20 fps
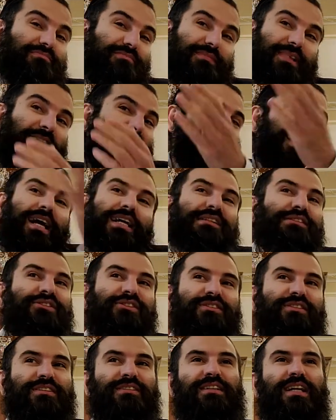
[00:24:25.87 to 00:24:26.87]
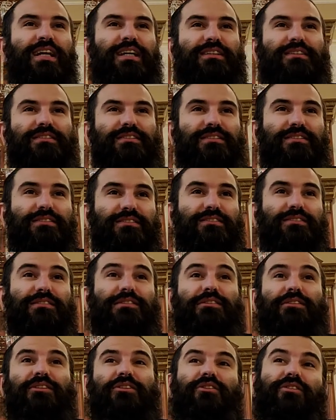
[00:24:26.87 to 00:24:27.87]
That guy is just as nice.
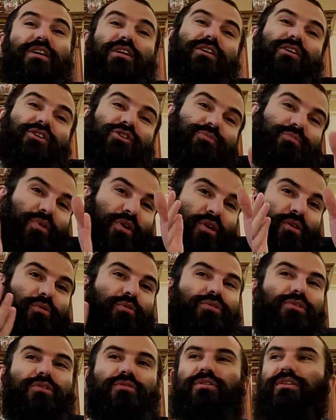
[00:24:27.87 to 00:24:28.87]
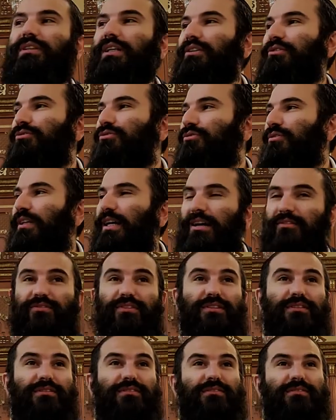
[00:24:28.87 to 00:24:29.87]
Because this broker would decree that you shouldn't have
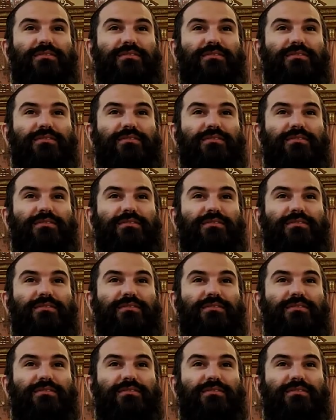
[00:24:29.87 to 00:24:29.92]
it.